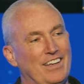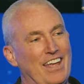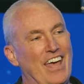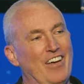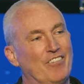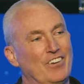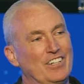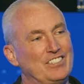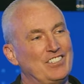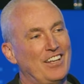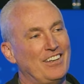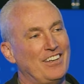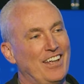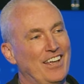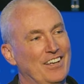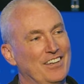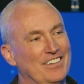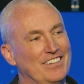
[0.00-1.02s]
every
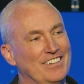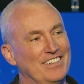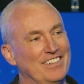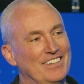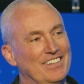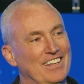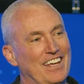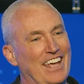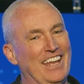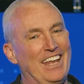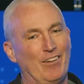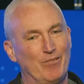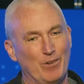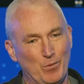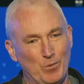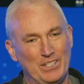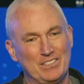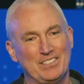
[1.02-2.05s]
Sunday and
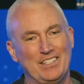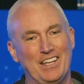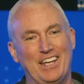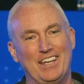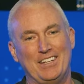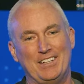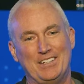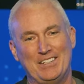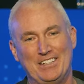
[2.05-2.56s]
every Wednesday